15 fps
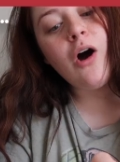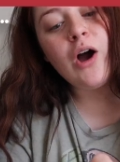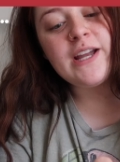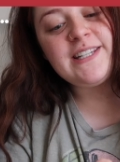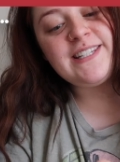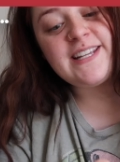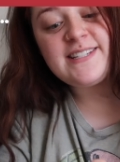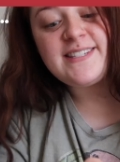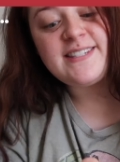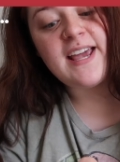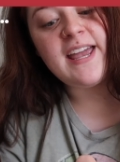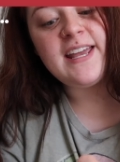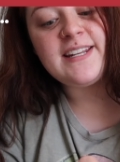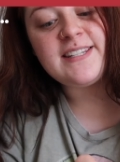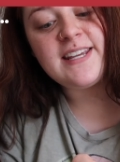I did
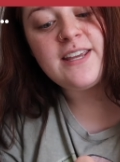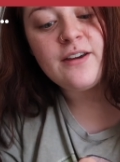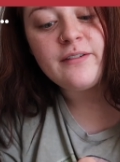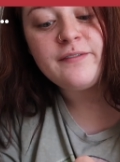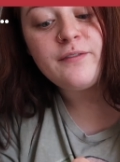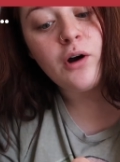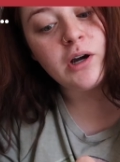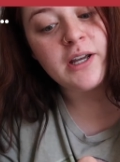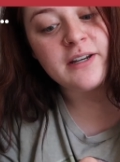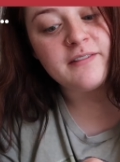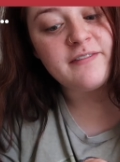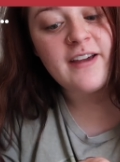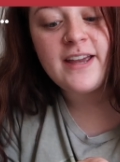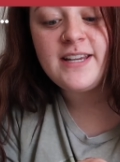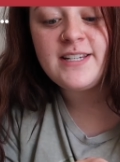say it to your
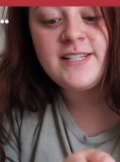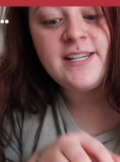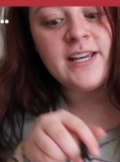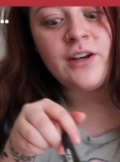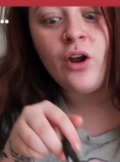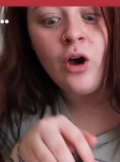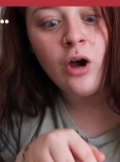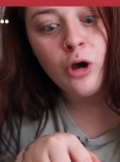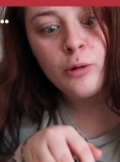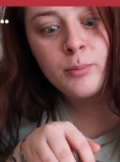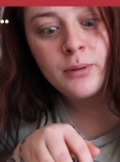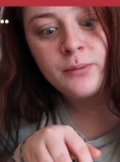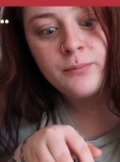fucking face, you knob.